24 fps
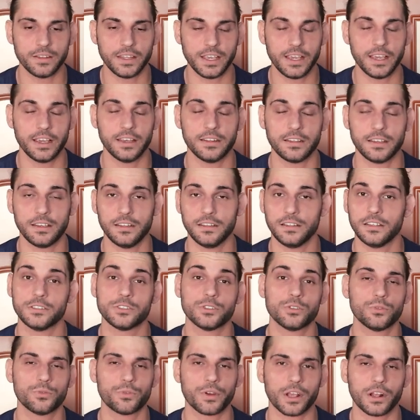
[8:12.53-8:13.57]
day and he
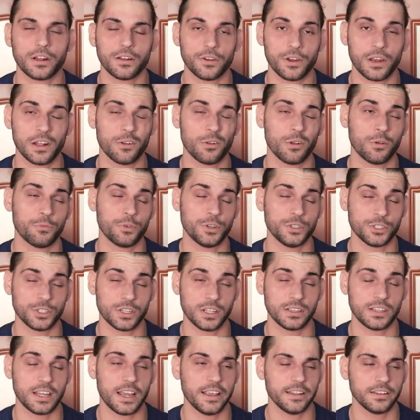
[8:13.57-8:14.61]
needs to relinquish
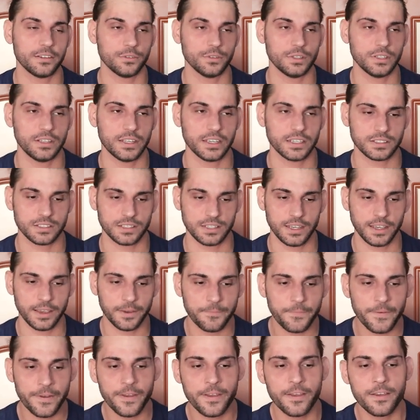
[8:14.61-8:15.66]
the title the next day.